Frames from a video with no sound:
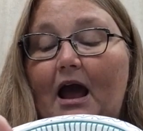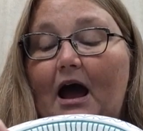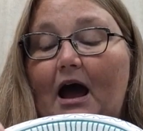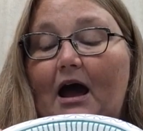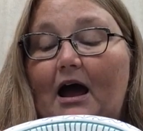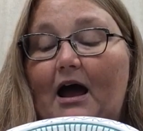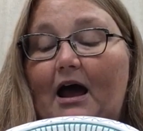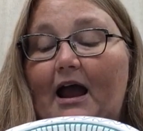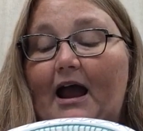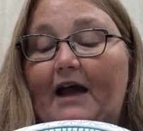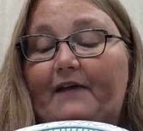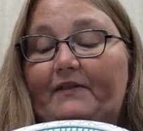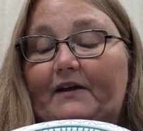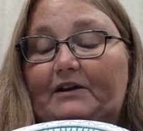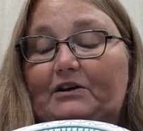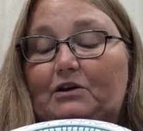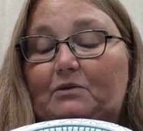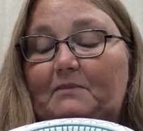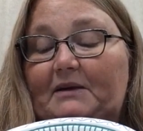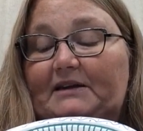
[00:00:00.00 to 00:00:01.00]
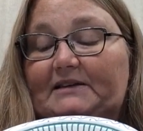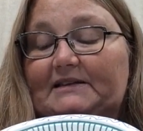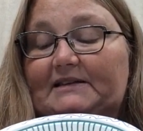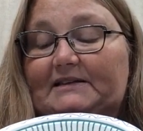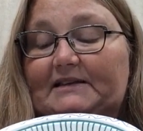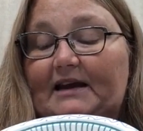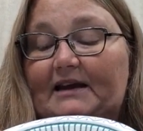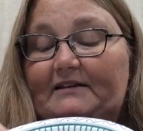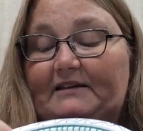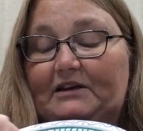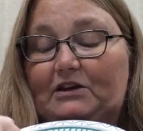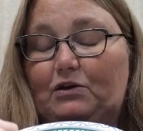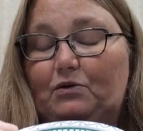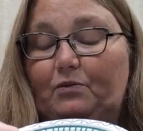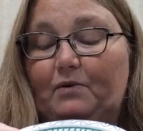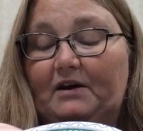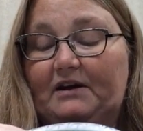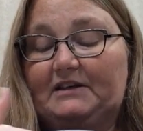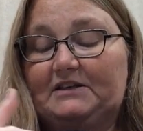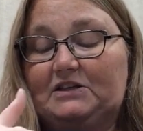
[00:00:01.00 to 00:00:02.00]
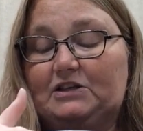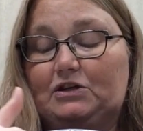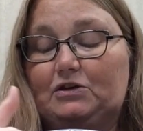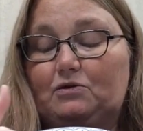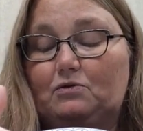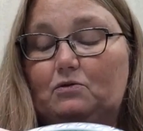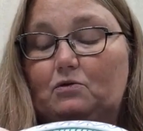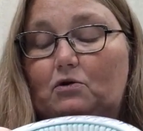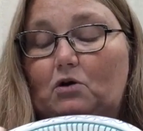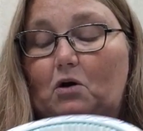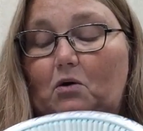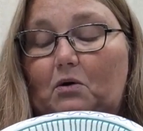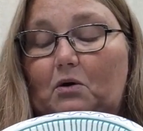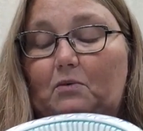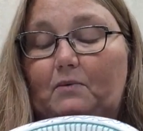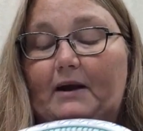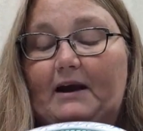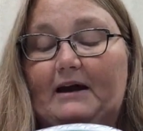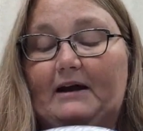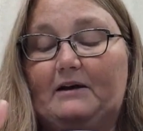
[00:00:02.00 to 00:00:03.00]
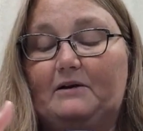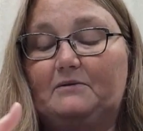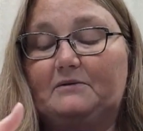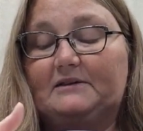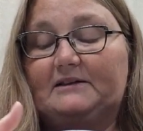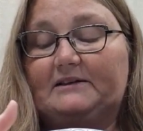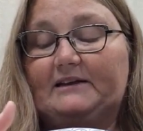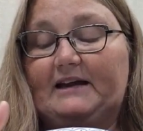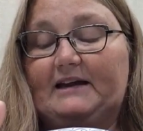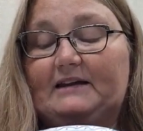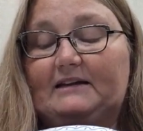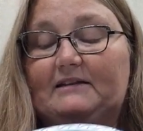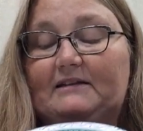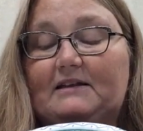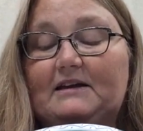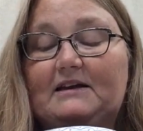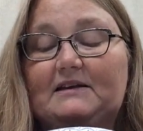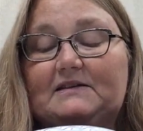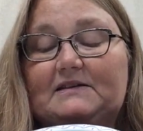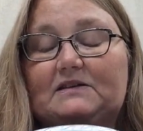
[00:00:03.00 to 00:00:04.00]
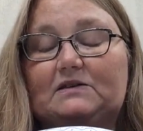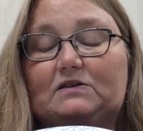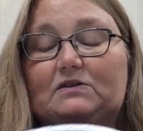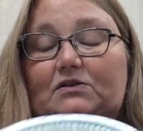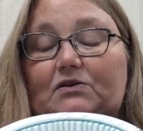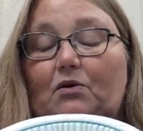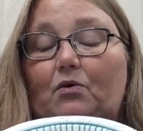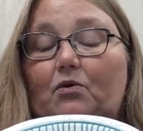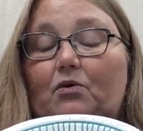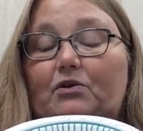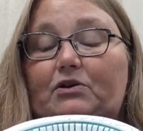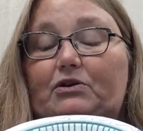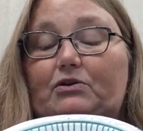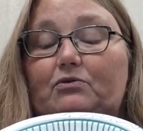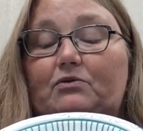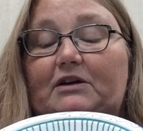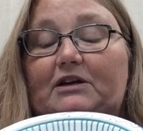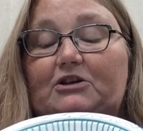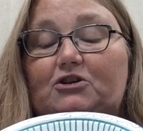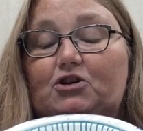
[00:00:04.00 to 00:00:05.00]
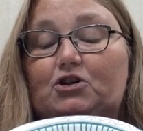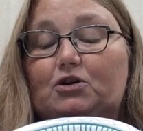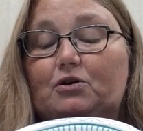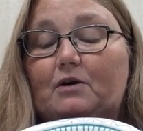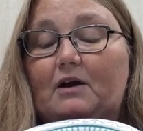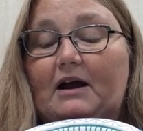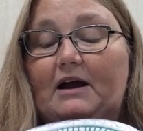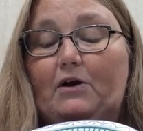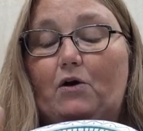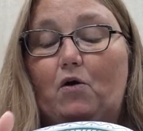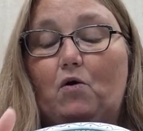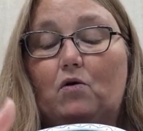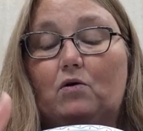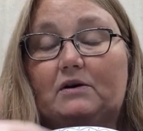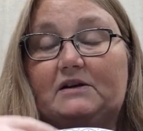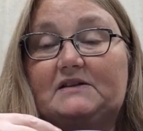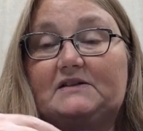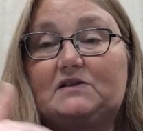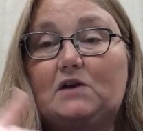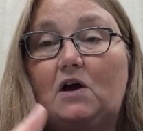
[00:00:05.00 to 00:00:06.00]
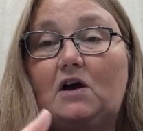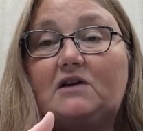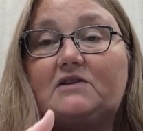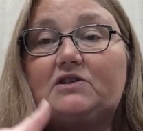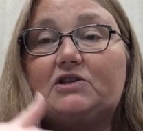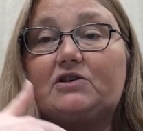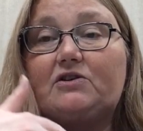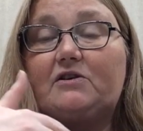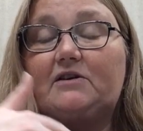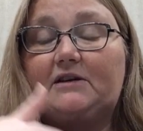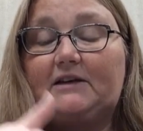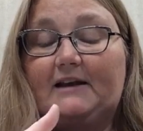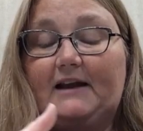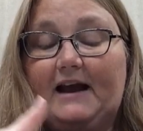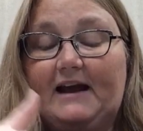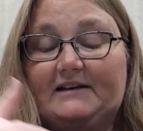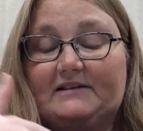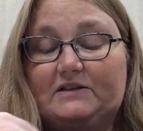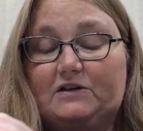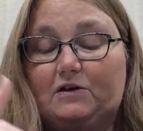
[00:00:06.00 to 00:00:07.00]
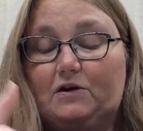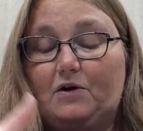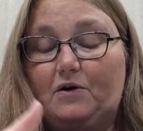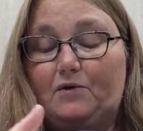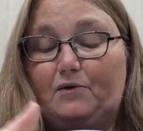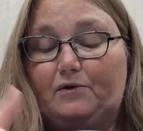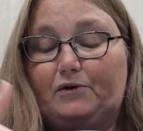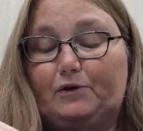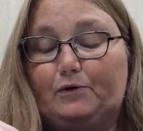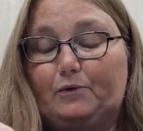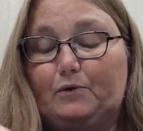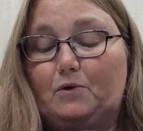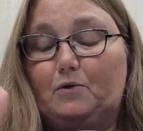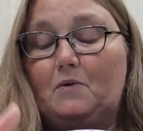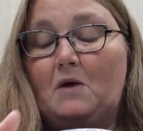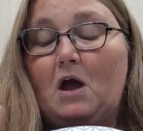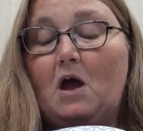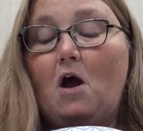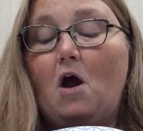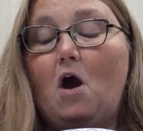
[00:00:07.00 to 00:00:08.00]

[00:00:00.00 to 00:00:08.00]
Uh, and then you may decide that you want it to go around like this, or you can try horizontal and it has to go through